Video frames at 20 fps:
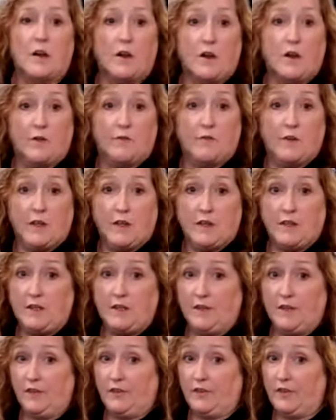of
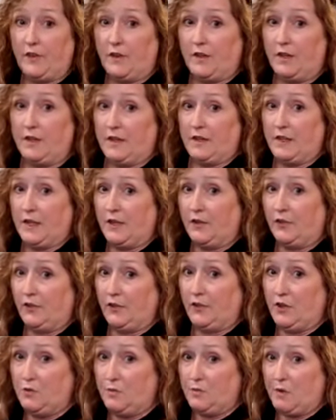this nice
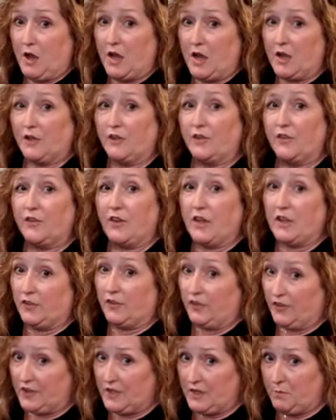new box
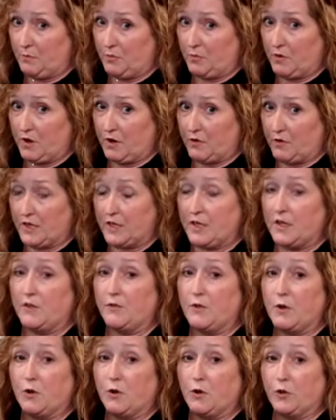as temporary
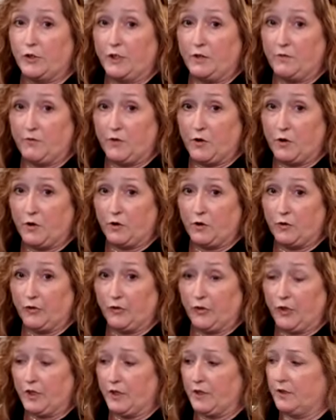if you're holding photos
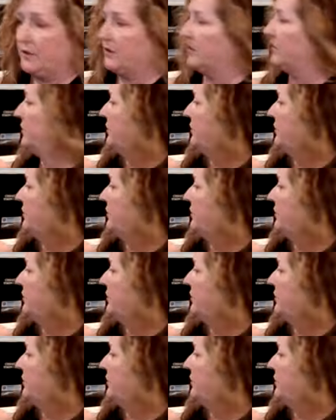in it,